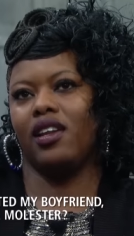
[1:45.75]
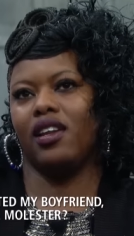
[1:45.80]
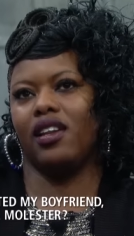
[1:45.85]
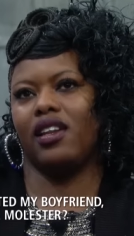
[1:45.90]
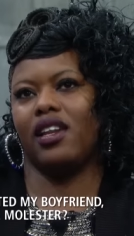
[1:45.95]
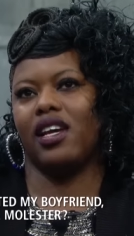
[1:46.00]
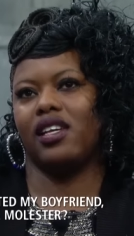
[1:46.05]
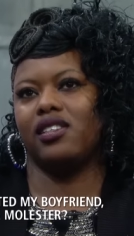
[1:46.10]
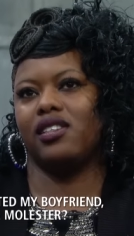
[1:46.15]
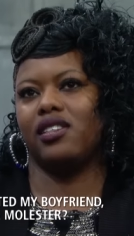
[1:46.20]

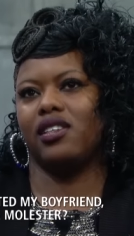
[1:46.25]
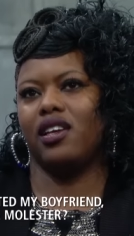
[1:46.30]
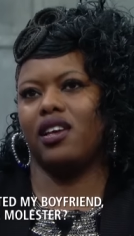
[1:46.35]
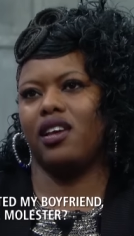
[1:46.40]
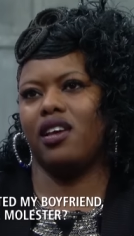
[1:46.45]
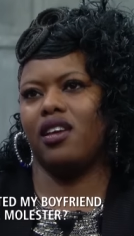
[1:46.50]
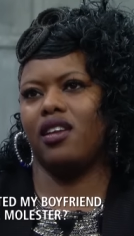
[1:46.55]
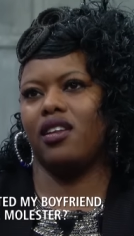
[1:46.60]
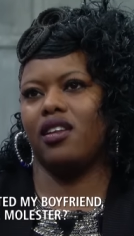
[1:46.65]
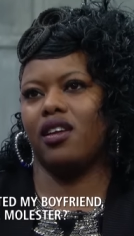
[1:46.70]
And I
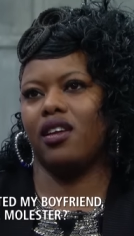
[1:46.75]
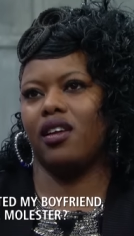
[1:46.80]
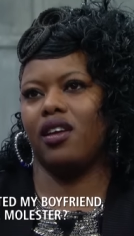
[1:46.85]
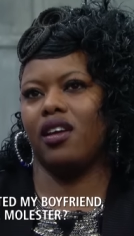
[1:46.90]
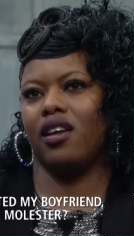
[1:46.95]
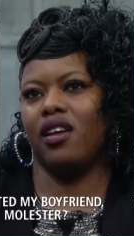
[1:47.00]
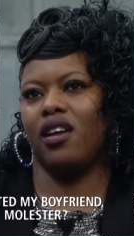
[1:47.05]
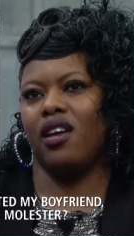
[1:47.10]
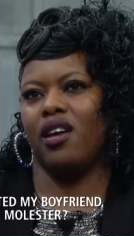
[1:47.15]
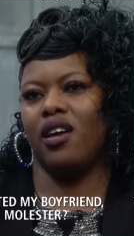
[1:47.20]
said,
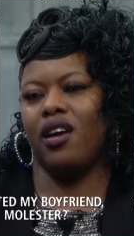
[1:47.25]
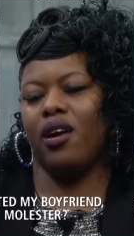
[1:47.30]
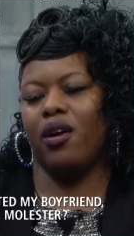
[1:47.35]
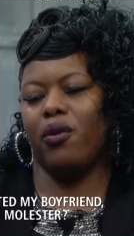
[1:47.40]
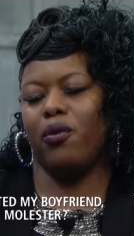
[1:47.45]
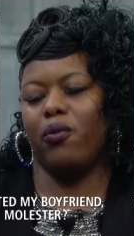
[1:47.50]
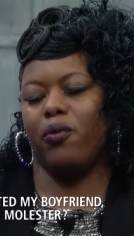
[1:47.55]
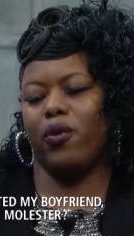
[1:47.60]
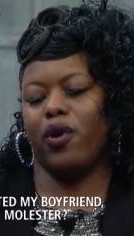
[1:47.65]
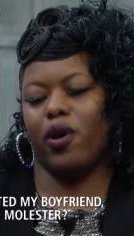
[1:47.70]

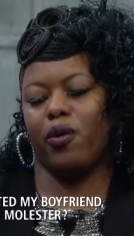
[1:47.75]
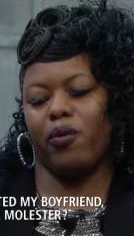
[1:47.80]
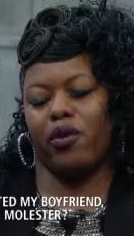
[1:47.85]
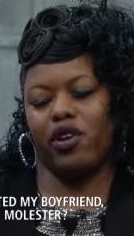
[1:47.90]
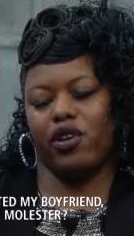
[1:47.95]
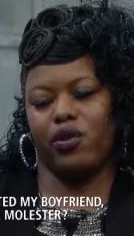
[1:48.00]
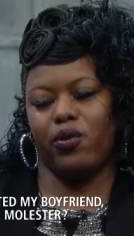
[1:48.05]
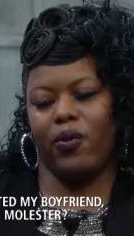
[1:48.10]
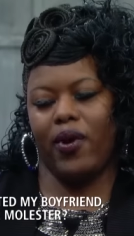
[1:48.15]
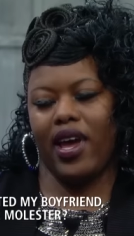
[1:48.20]
where were
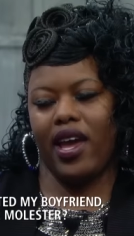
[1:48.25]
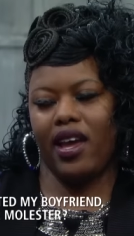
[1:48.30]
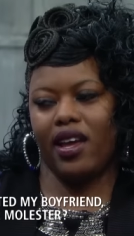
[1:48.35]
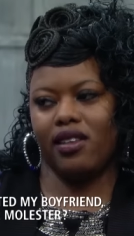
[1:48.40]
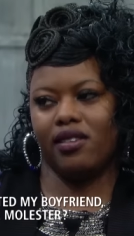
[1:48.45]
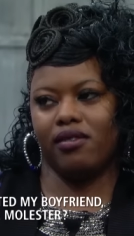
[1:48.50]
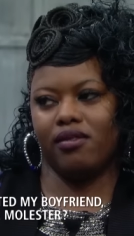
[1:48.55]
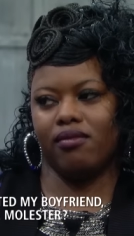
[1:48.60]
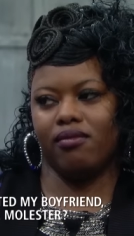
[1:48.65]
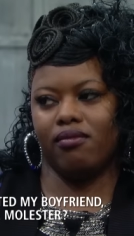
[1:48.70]
you
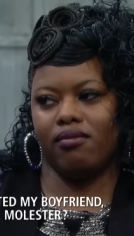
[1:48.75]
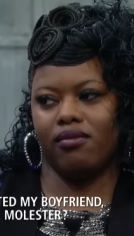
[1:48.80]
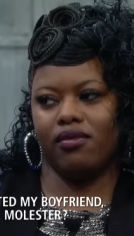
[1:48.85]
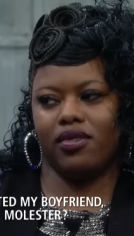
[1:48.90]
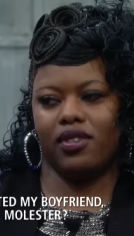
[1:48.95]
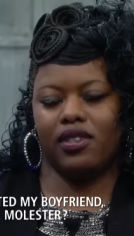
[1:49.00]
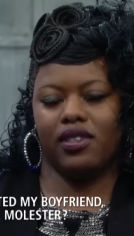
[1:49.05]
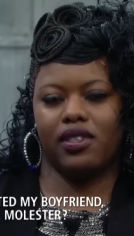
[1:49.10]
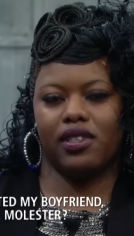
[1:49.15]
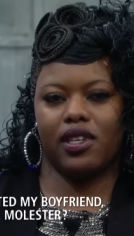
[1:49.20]
at?
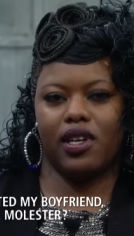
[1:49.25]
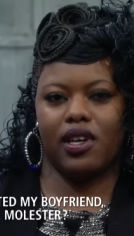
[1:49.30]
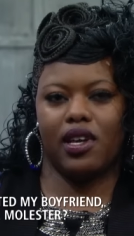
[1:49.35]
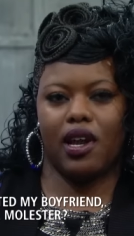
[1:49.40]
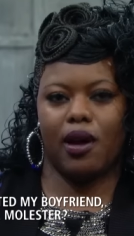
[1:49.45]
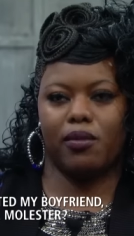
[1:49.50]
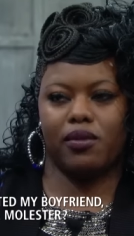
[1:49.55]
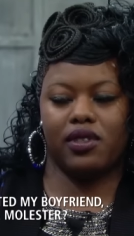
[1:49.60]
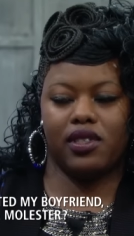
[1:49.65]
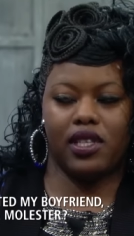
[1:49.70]
She said,
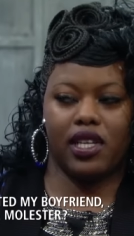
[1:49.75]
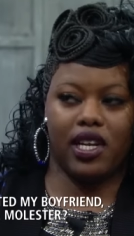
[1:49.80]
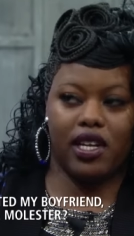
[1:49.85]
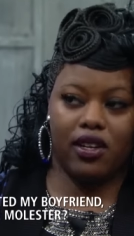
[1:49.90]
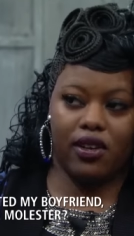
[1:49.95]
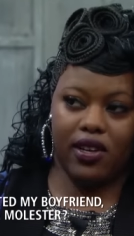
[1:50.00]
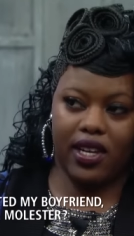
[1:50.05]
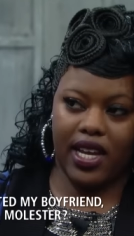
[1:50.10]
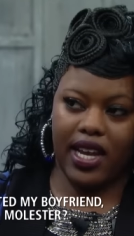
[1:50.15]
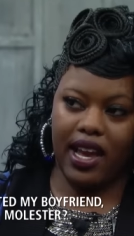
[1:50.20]
I was laying
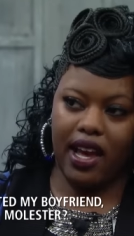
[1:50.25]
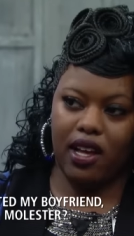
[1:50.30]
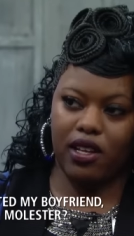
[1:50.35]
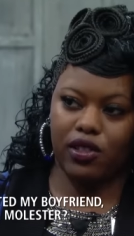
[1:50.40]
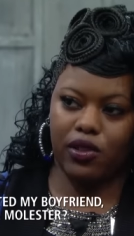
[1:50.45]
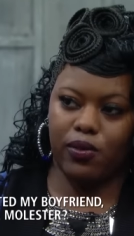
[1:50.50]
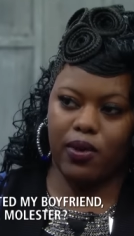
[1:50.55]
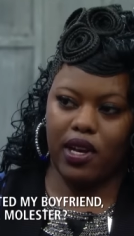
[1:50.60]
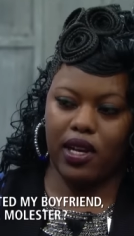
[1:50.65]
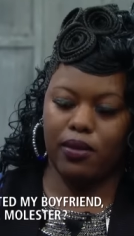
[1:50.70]
on the
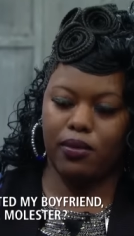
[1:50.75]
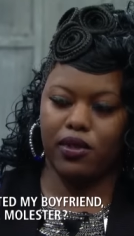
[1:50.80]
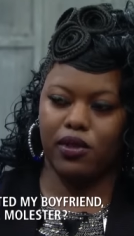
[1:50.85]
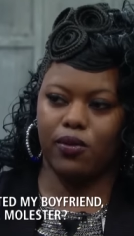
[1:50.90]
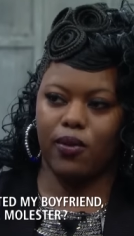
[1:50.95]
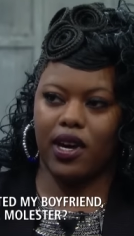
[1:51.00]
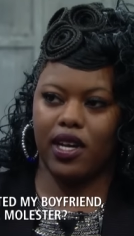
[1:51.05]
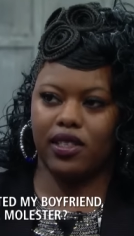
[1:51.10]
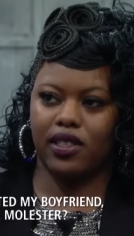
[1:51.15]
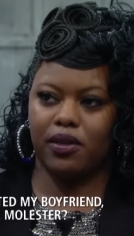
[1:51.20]
couch while he was
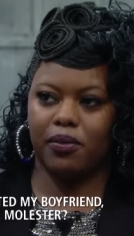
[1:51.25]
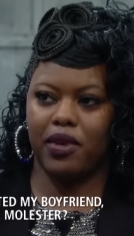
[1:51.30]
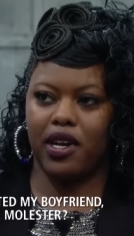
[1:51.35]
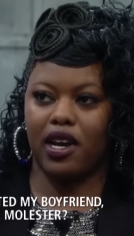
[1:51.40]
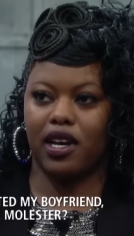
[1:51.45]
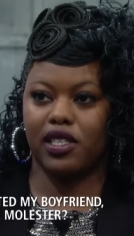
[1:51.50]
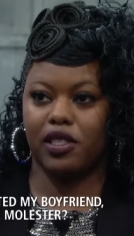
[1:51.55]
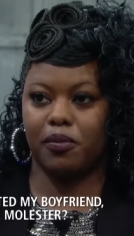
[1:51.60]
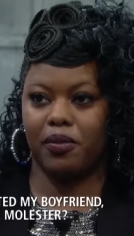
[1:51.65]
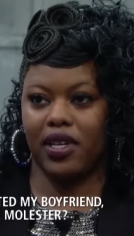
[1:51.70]
watching me.
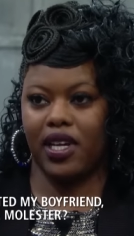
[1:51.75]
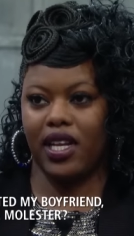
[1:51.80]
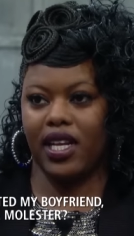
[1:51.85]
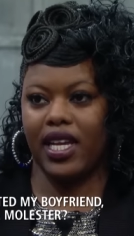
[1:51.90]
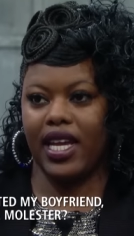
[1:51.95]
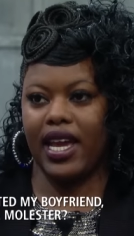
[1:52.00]
I was playing the